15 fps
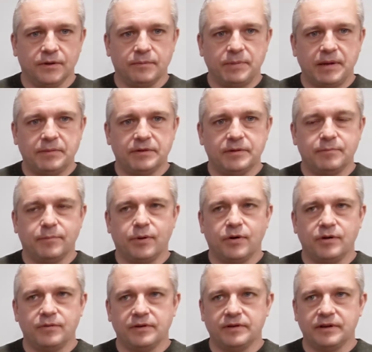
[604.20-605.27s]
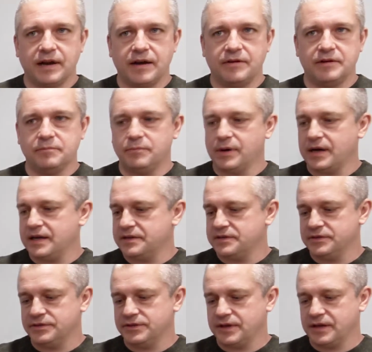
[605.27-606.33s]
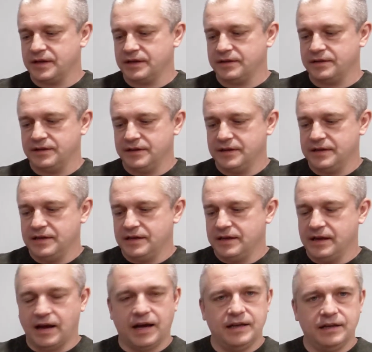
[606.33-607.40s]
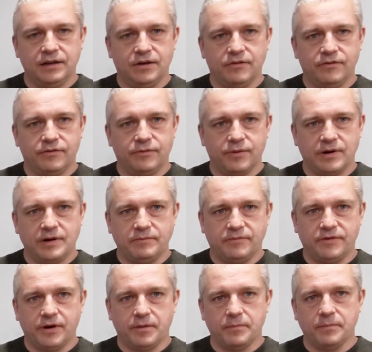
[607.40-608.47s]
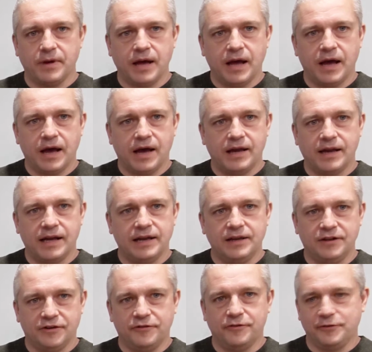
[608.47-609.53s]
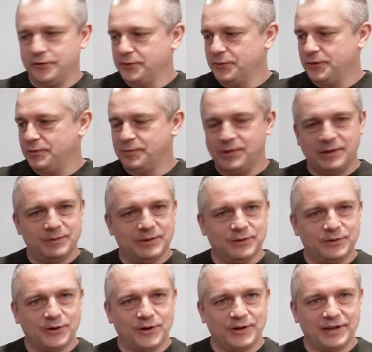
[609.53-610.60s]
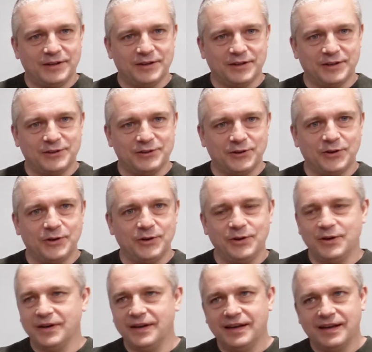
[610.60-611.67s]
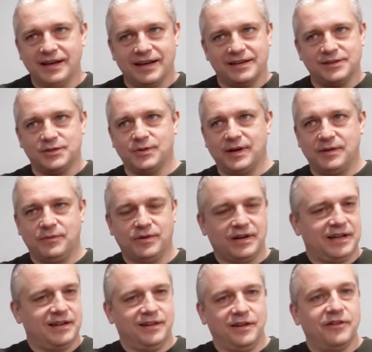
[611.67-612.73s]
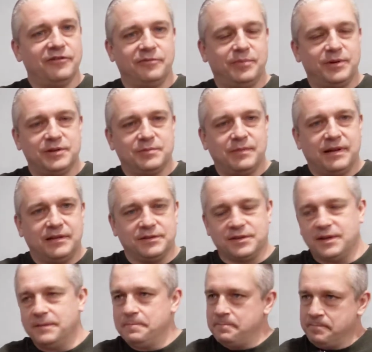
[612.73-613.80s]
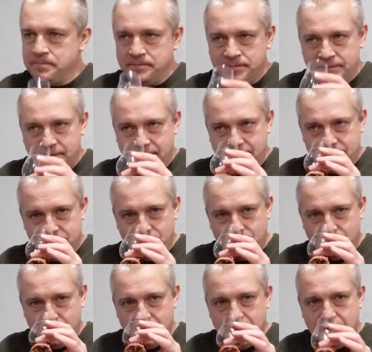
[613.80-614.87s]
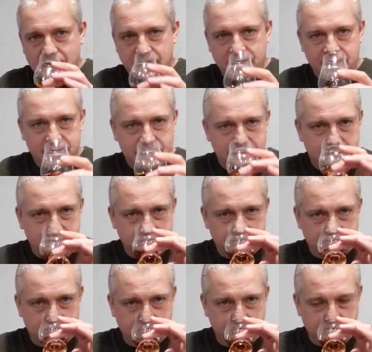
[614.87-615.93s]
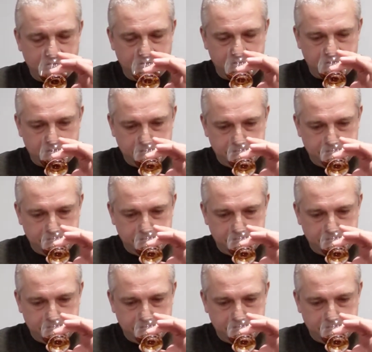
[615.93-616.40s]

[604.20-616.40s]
People are born with inherent biases, and I love where I'm from, and I love what people around here can do. So I want to love Bushmills. So, on the nose,